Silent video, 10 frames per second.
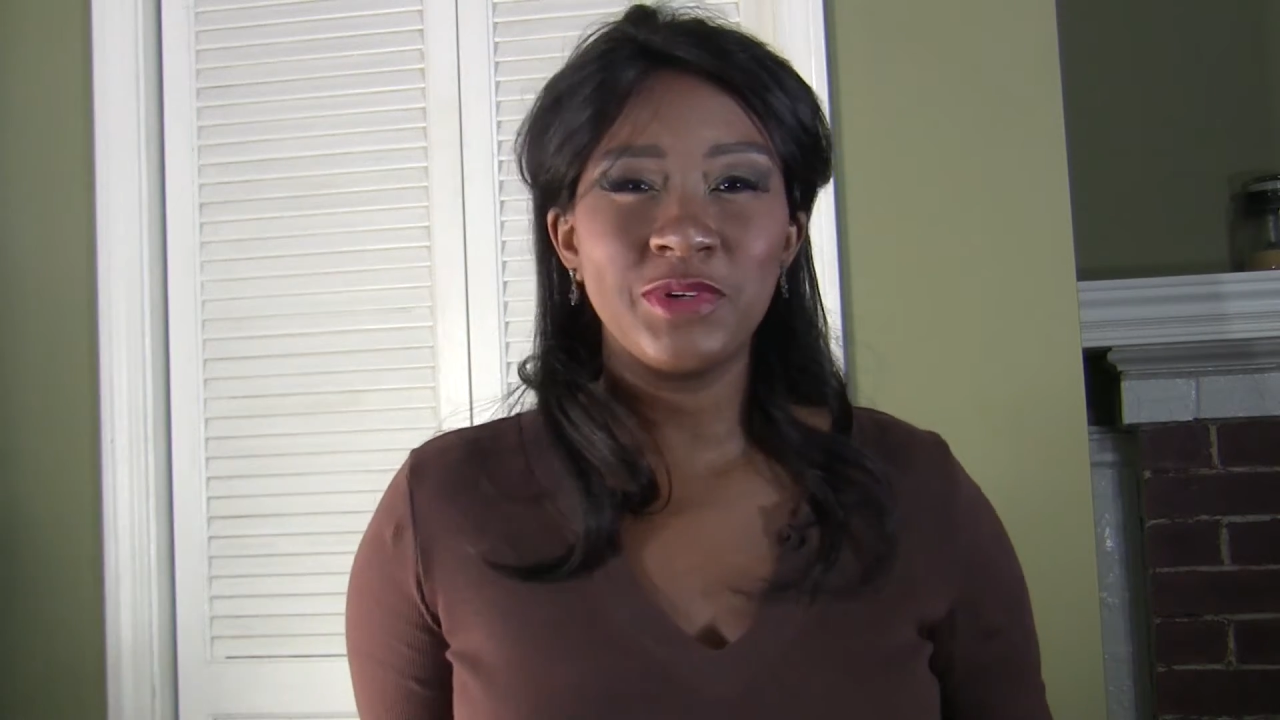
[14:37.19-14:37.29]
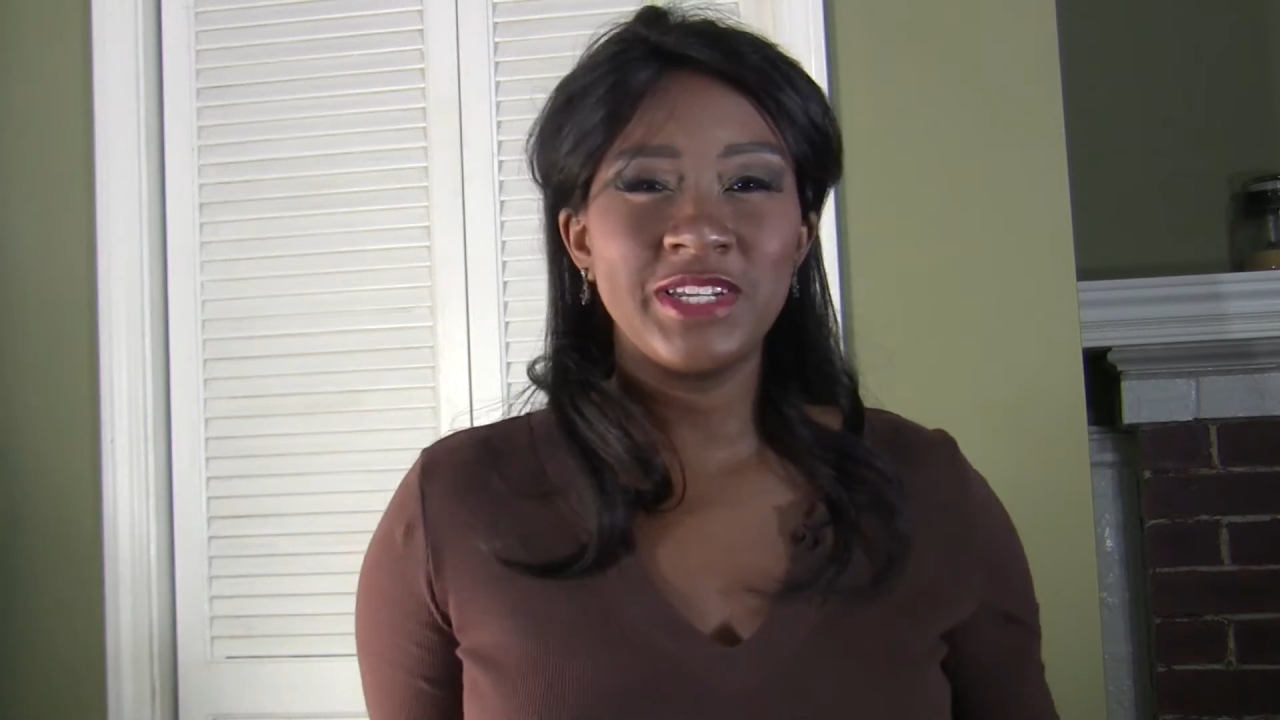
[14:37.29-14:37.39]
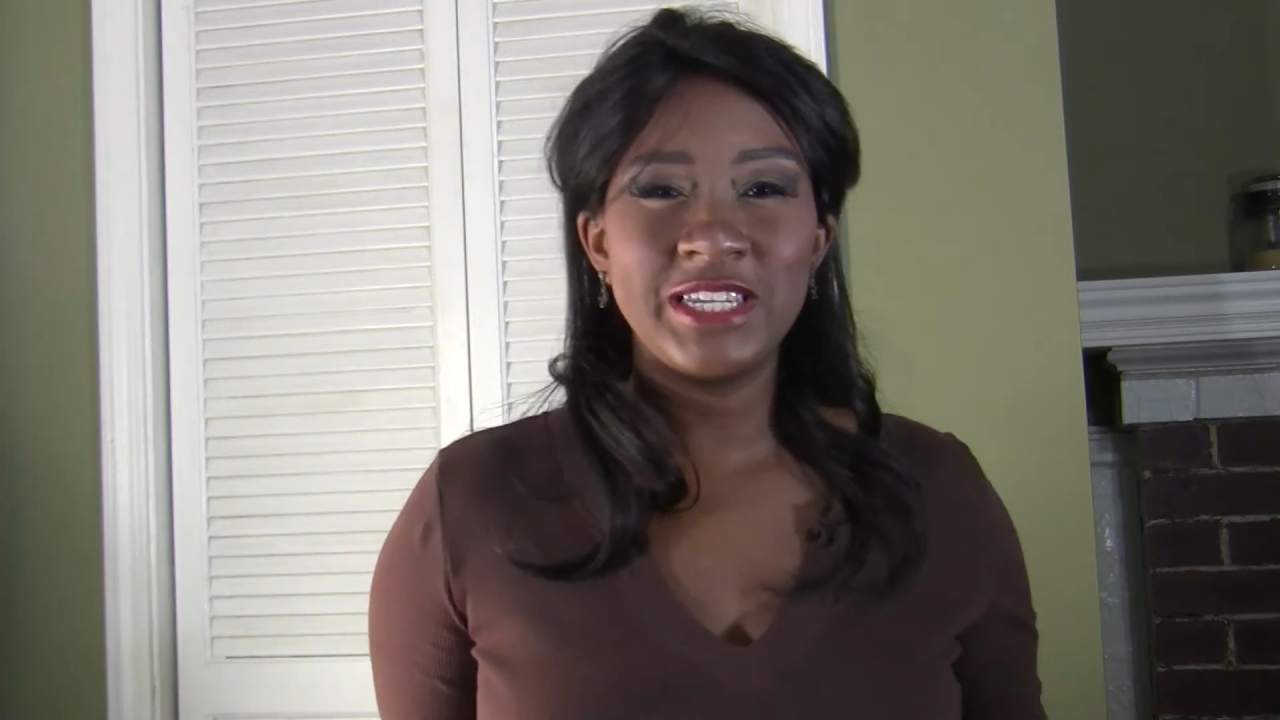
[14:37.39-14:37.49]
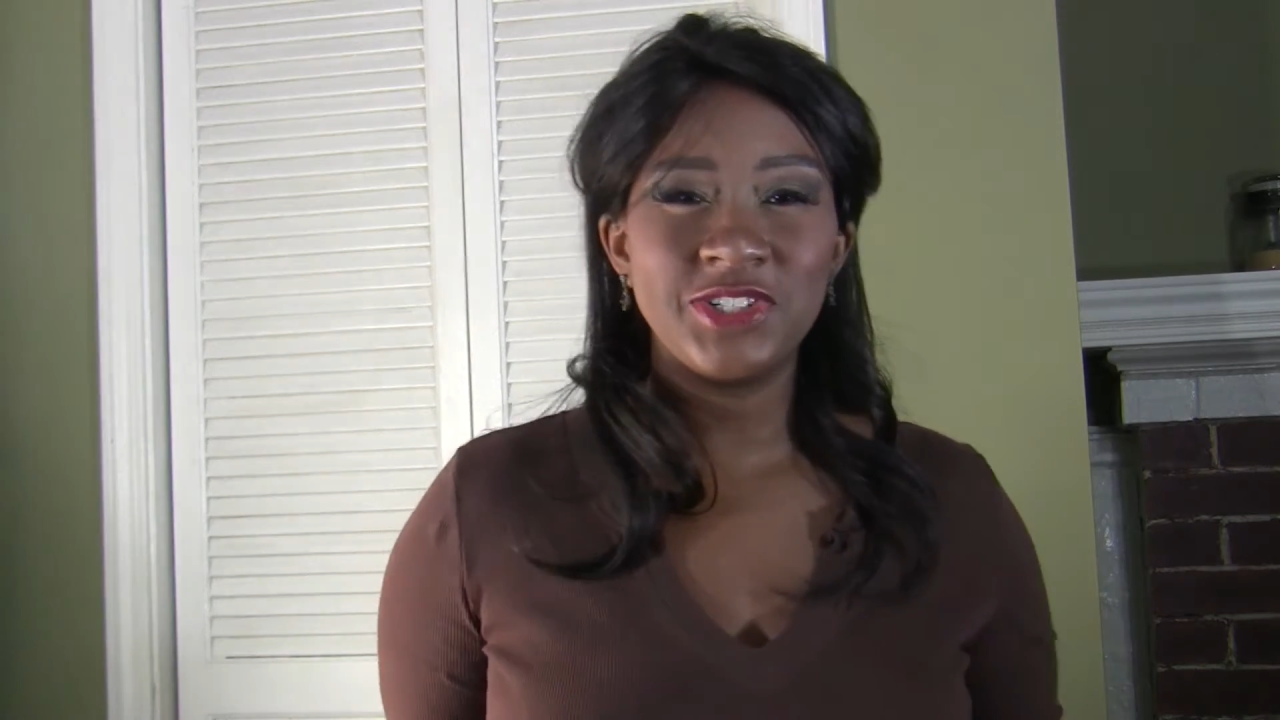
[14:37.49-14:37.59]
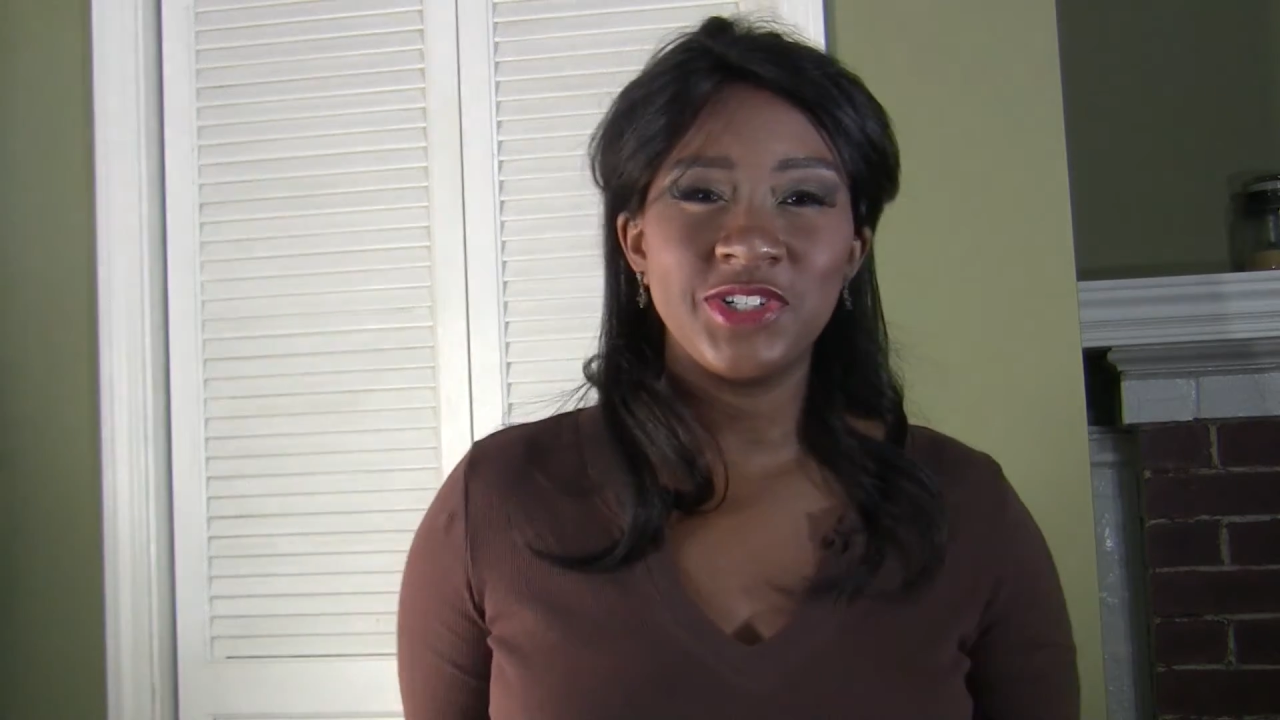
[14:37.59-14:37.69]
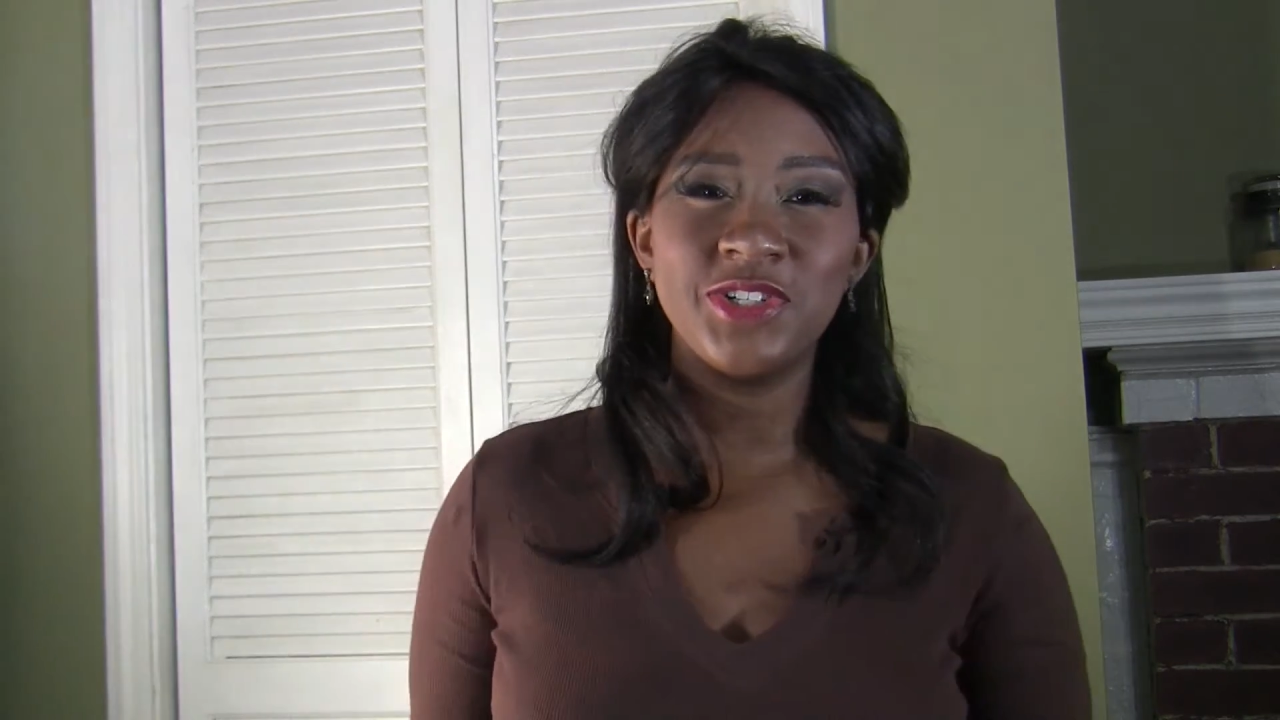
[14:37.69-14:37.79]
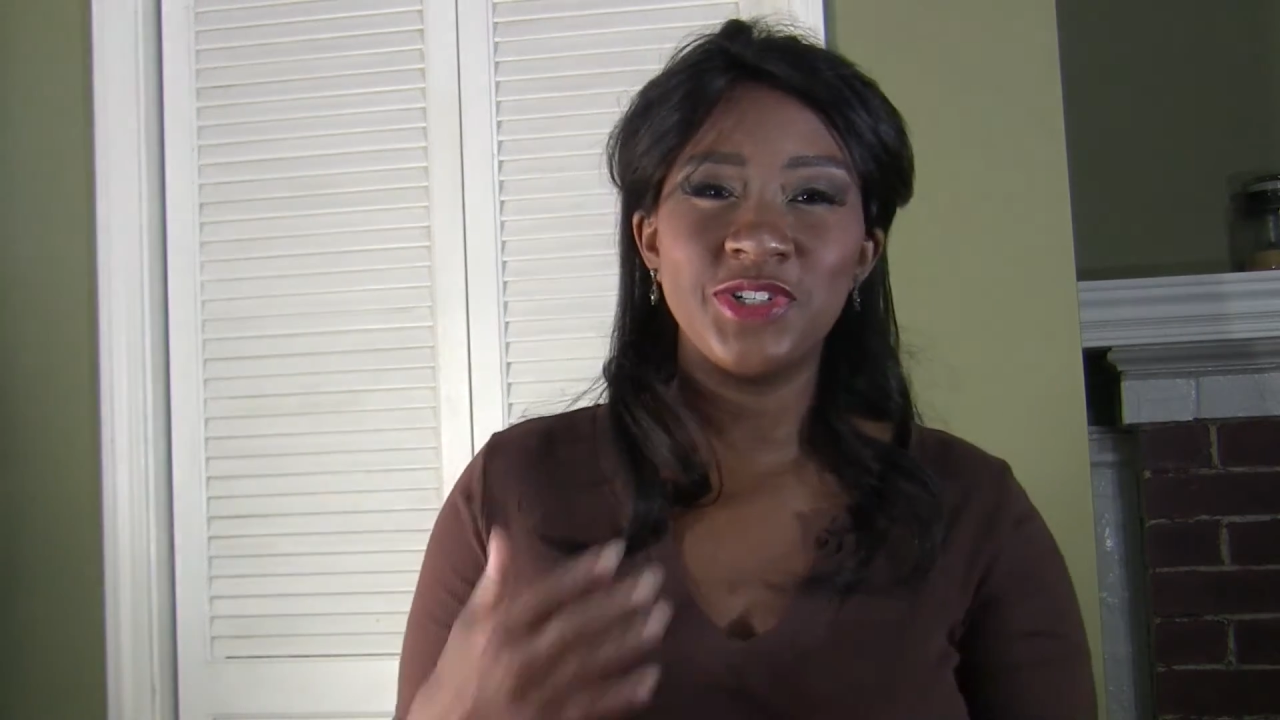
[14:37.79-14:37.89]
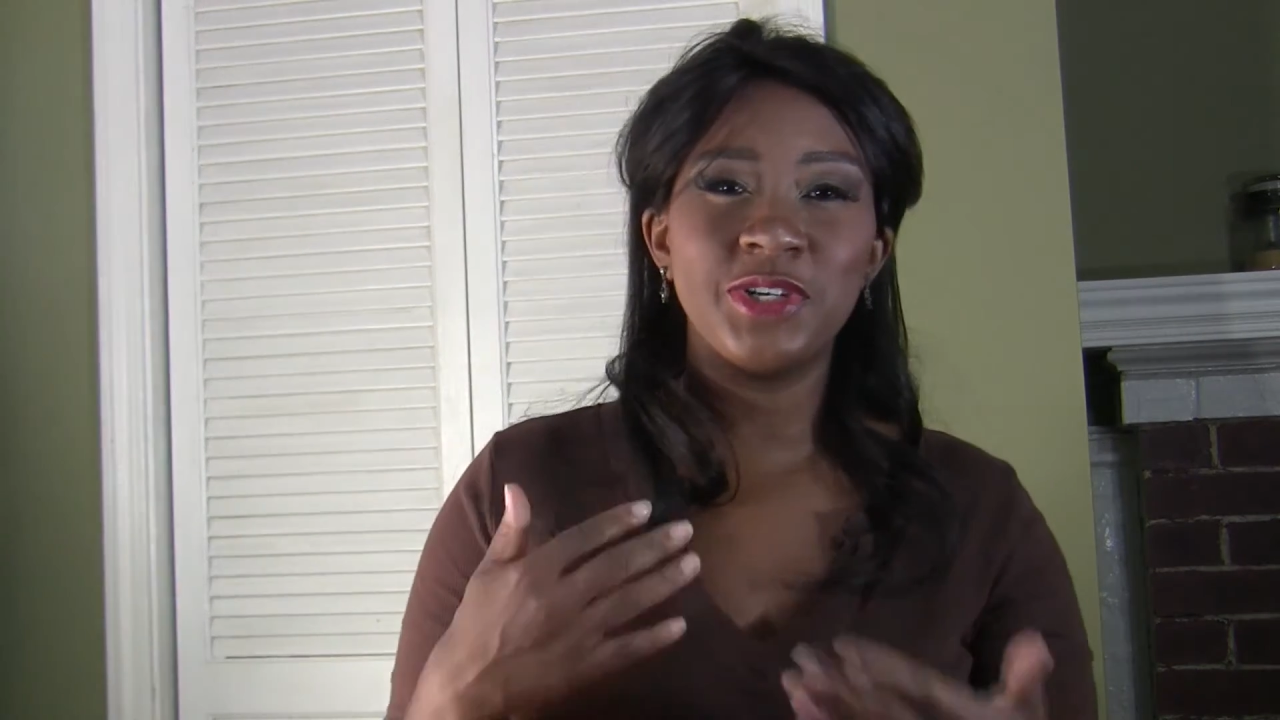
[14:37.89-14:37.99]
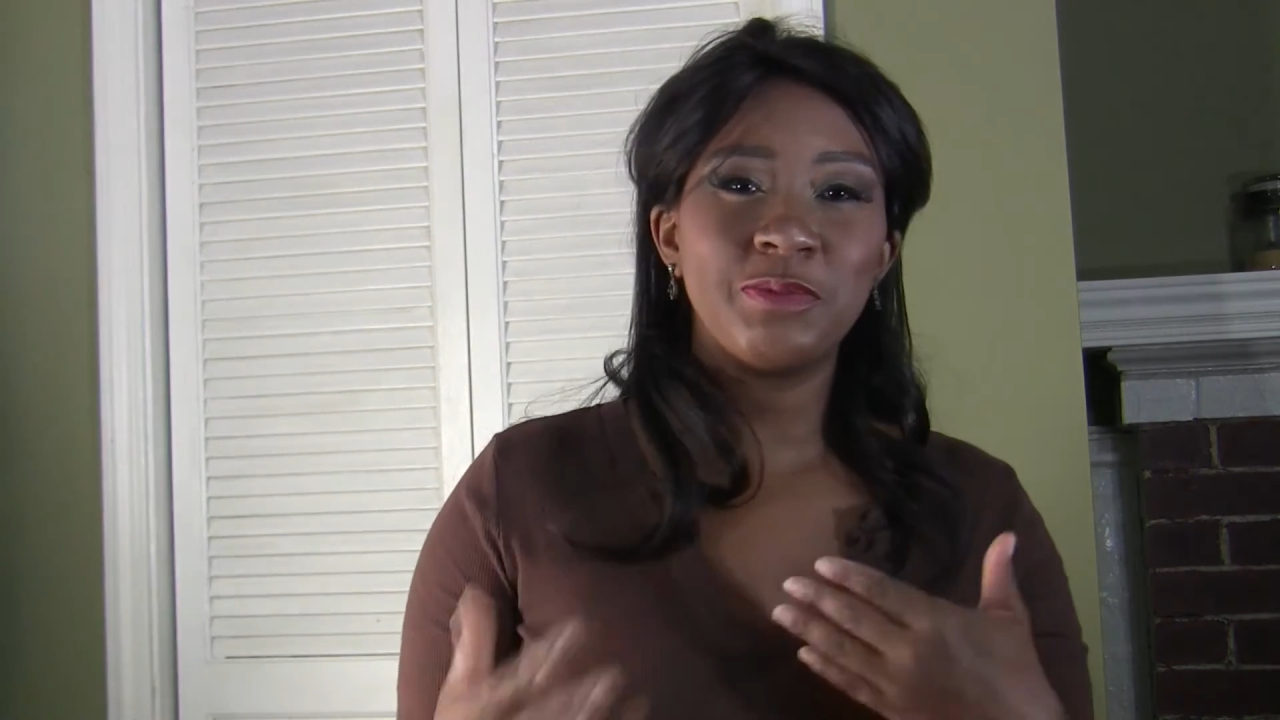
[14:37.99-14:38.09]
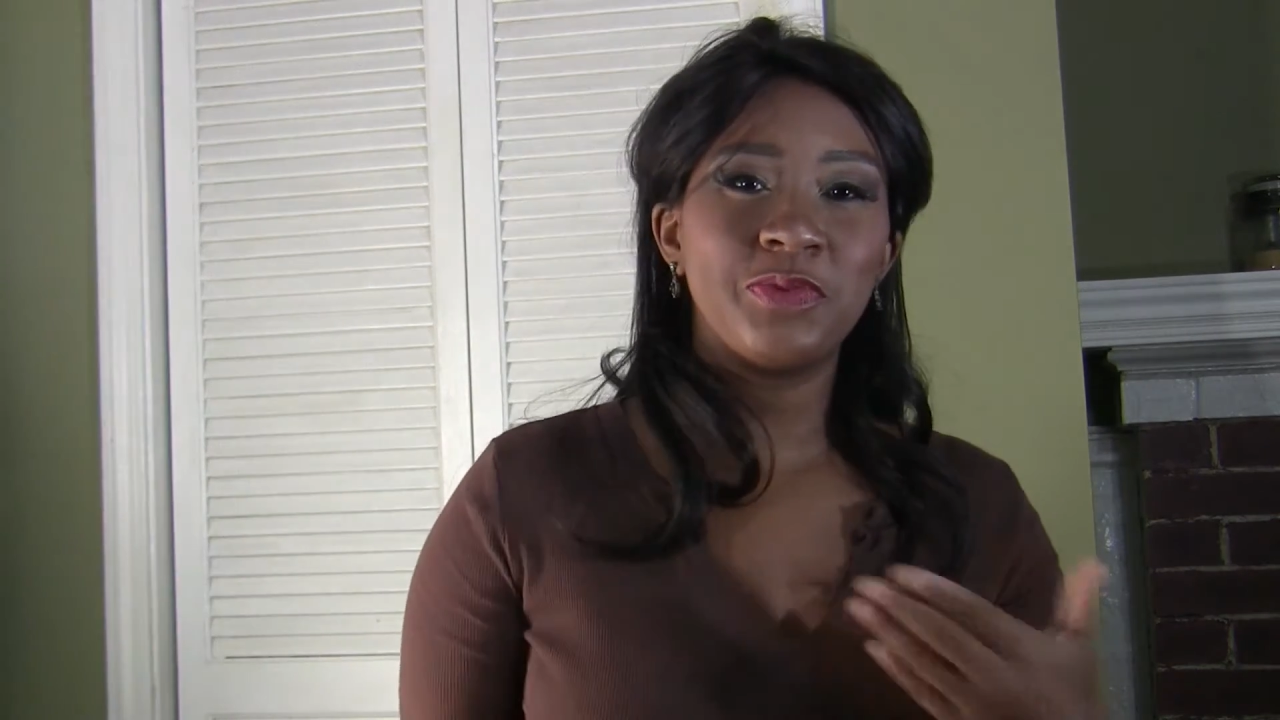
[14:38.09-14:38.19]

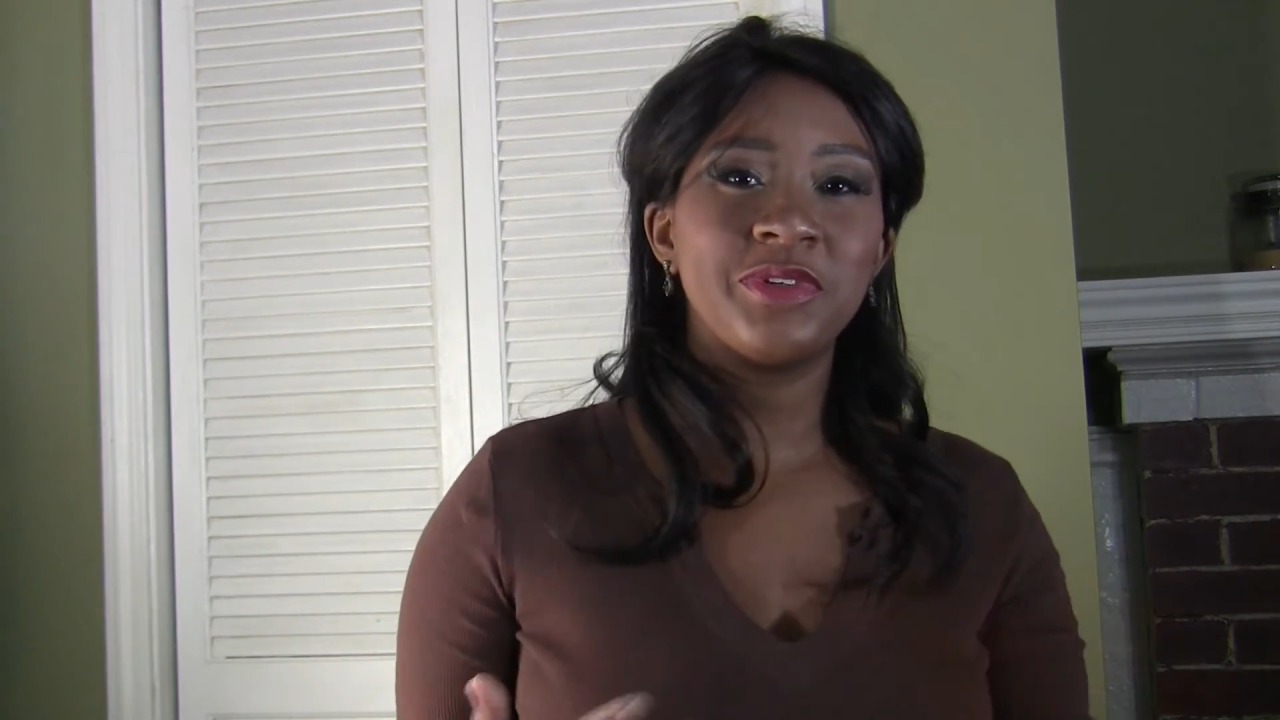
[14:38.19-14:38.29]
relationship